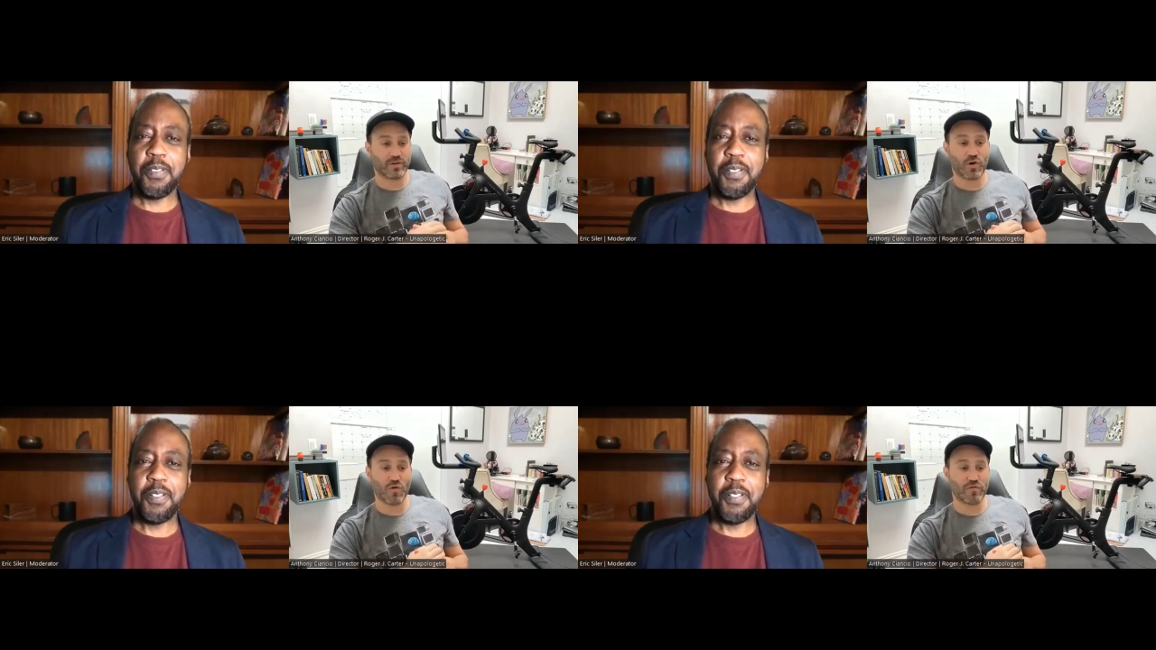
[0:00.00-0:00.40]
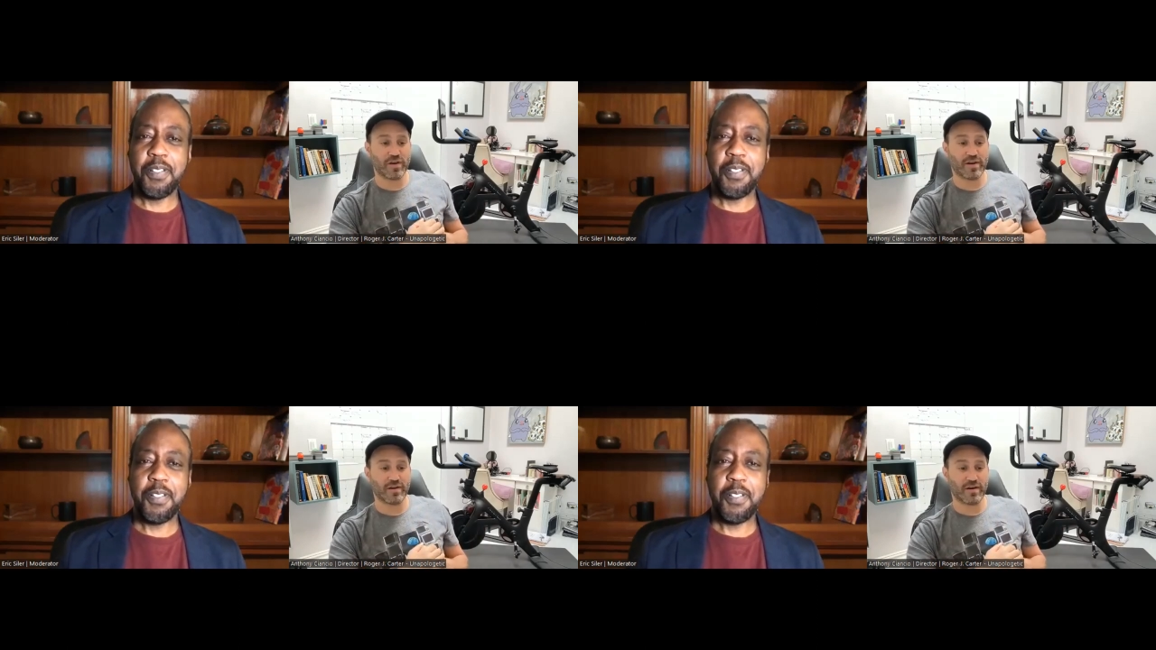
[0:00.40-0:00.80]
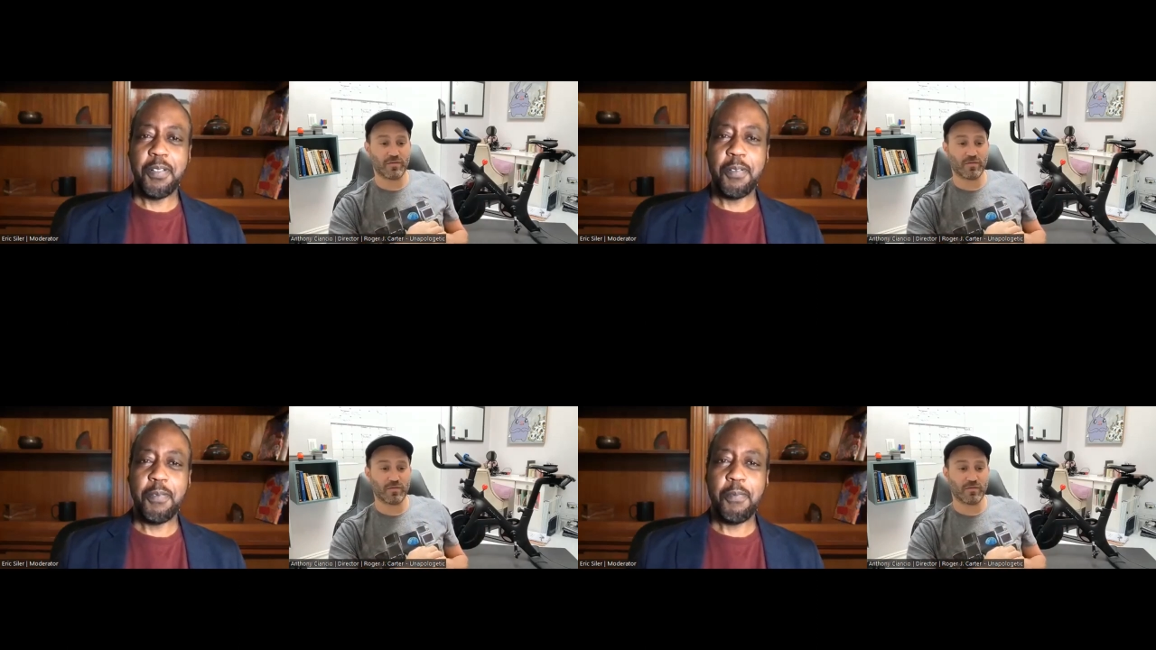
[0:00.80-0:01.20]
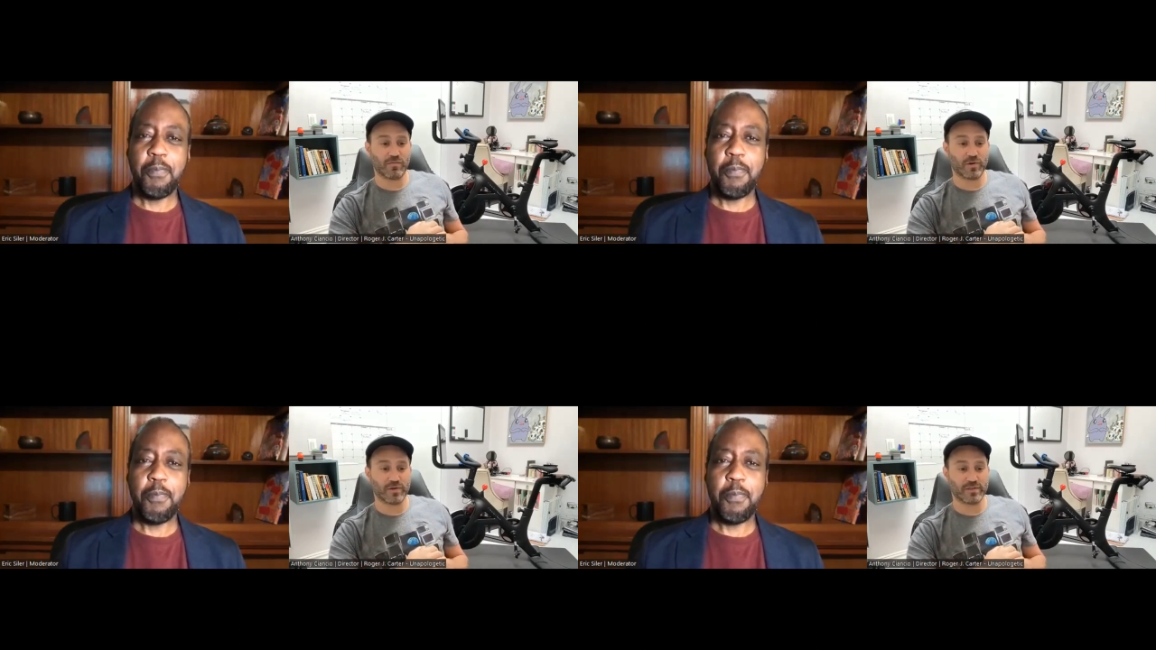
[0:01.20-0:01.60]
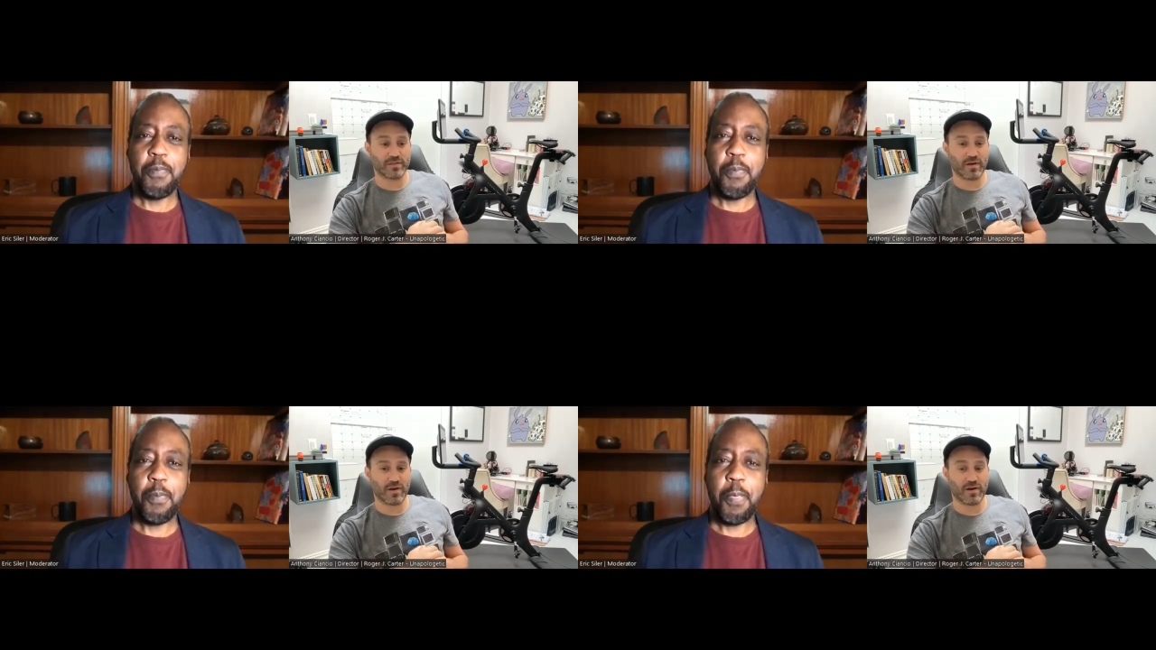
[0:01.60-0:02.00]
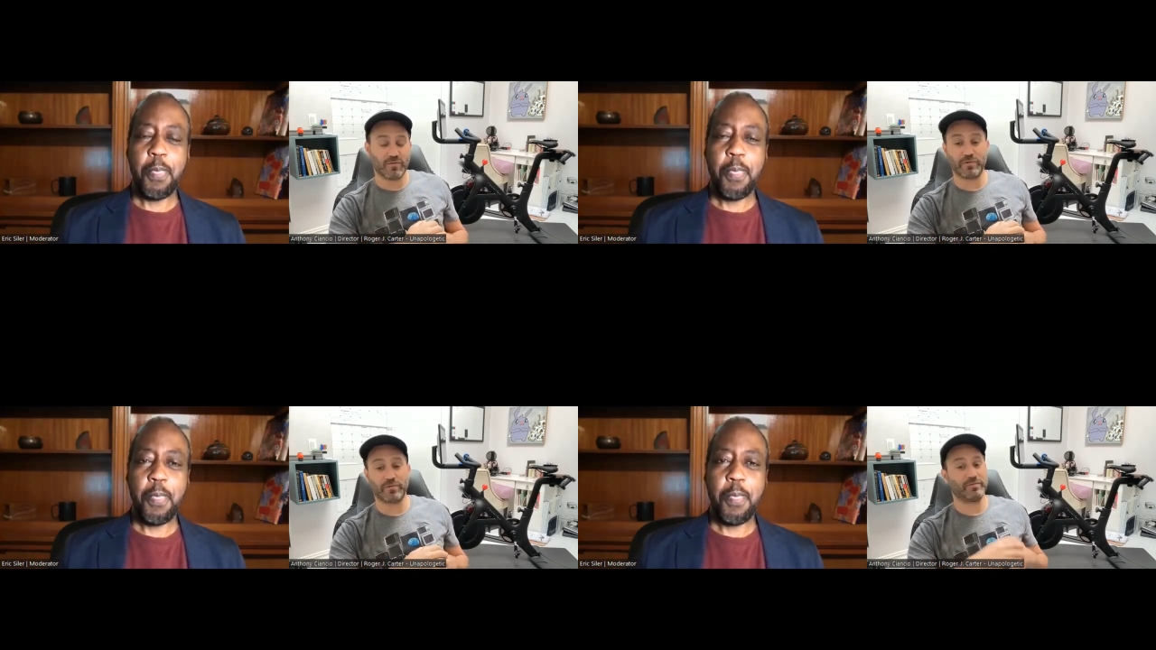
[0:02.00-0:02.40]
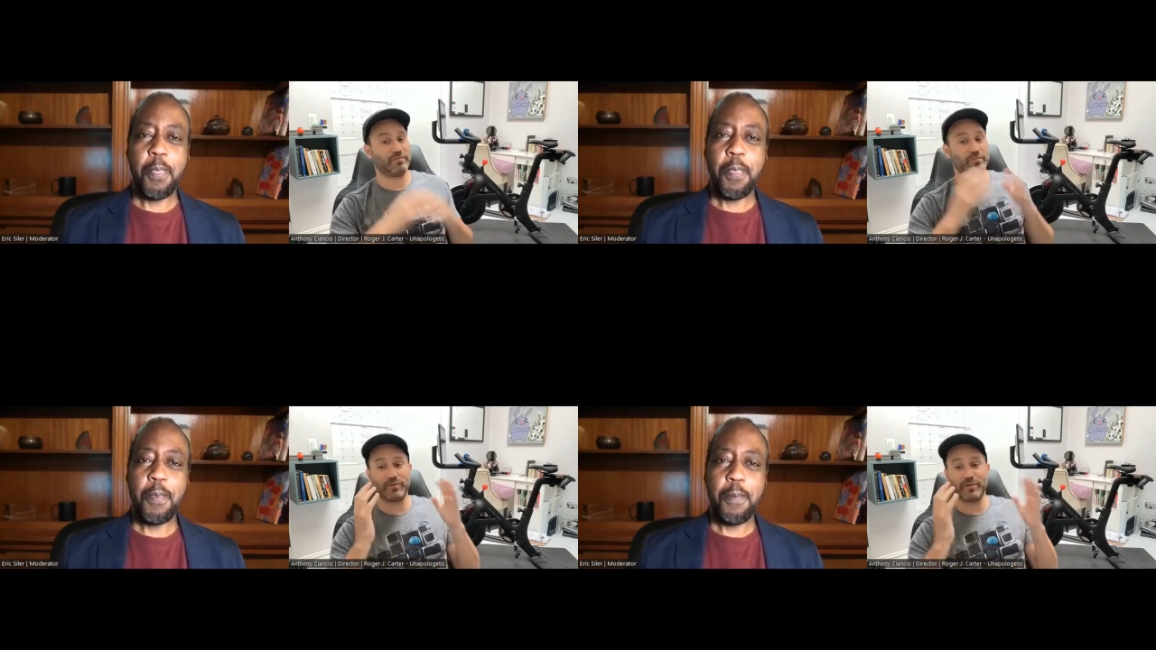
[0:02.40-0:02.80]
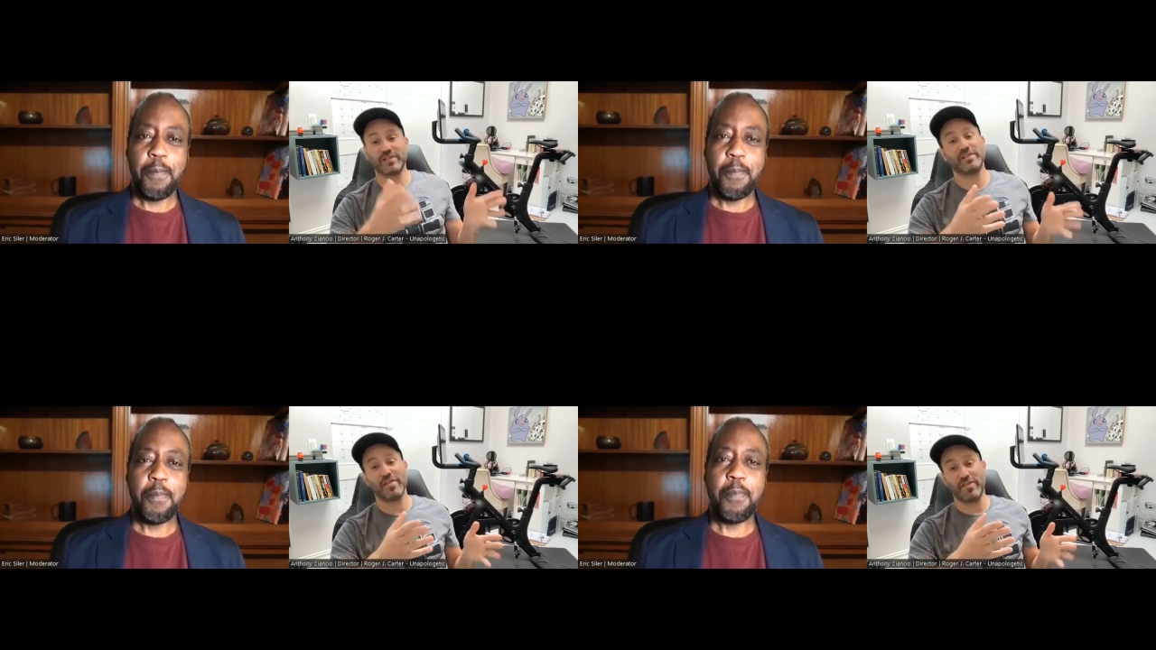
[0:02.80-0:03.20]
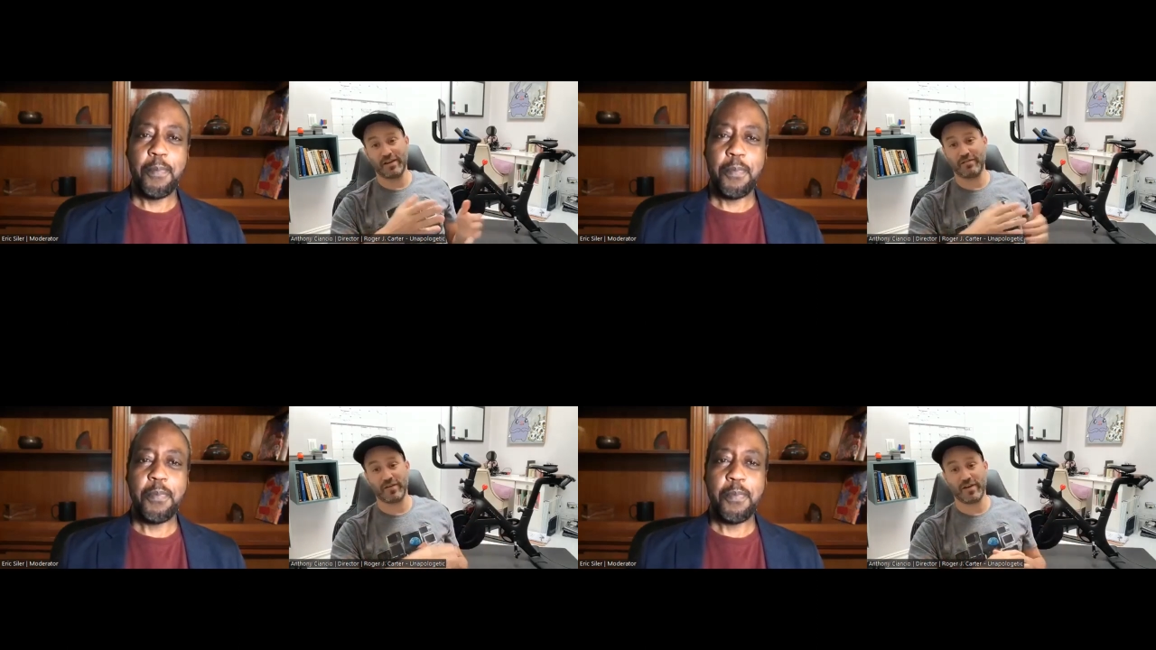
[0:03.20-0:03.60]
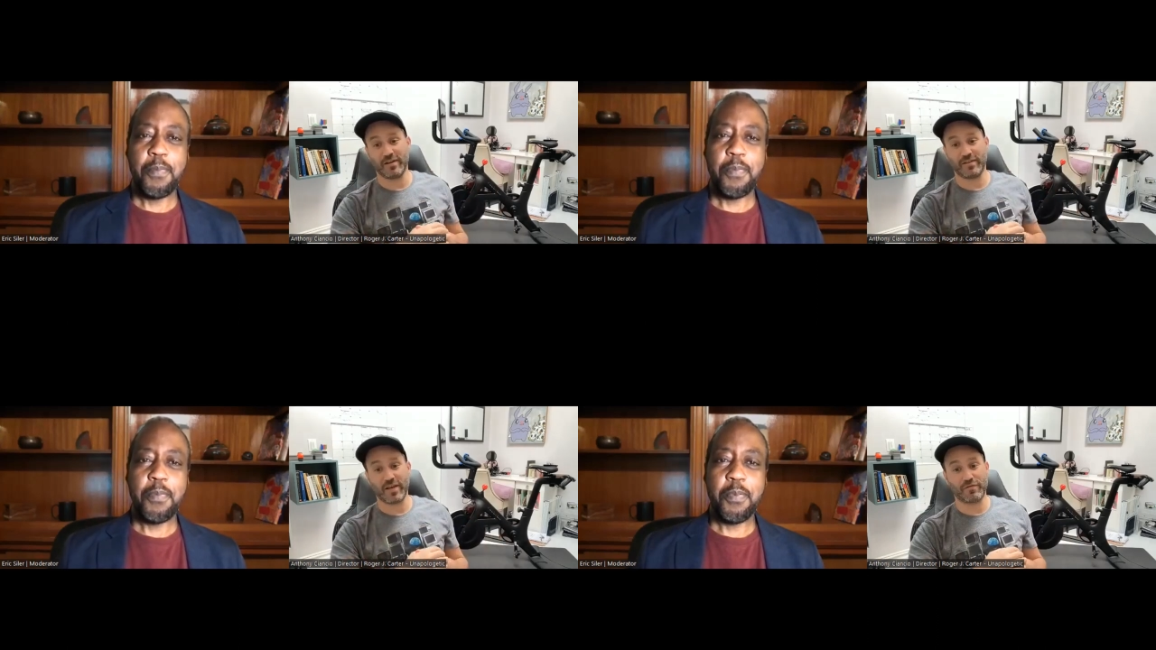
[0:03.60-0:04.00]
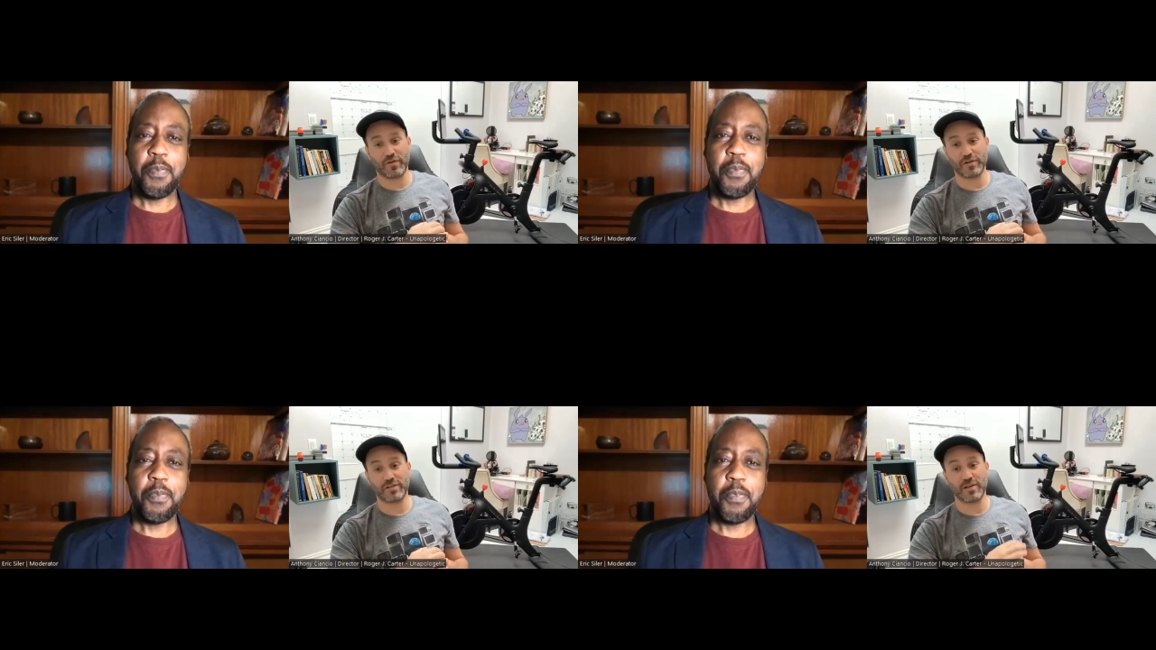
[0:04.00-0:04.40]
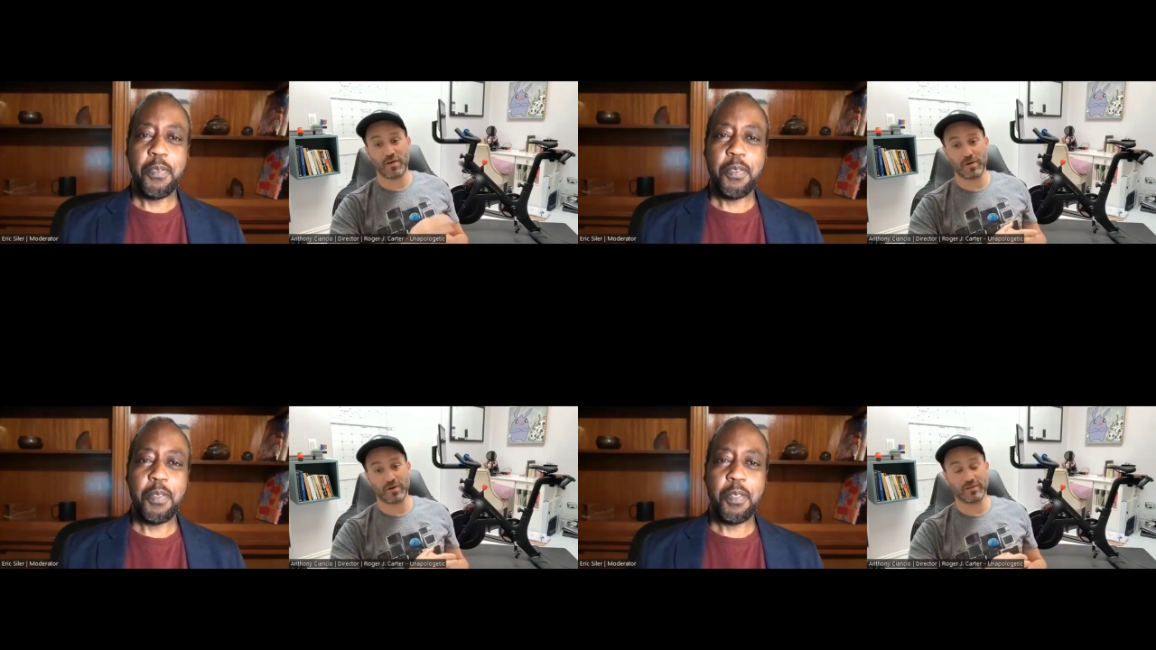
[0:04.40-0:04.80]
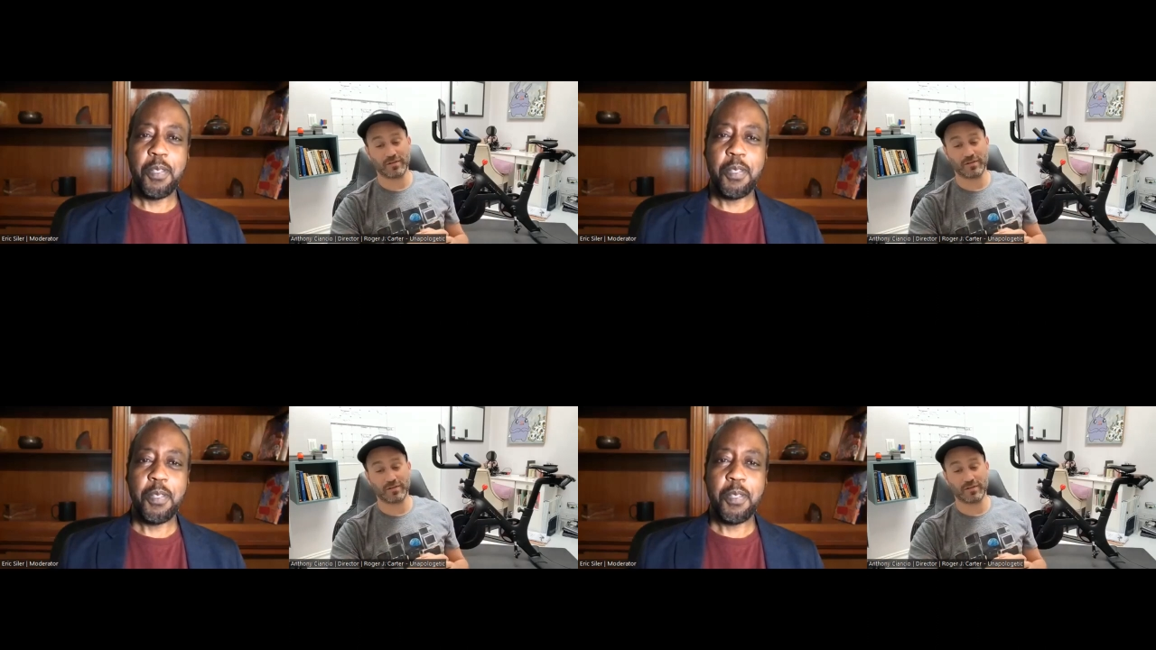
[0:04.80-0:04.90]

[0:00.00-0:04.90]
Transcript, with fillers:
Speaker 1: COVID was uh, we were we were just in the thick of it that first summer,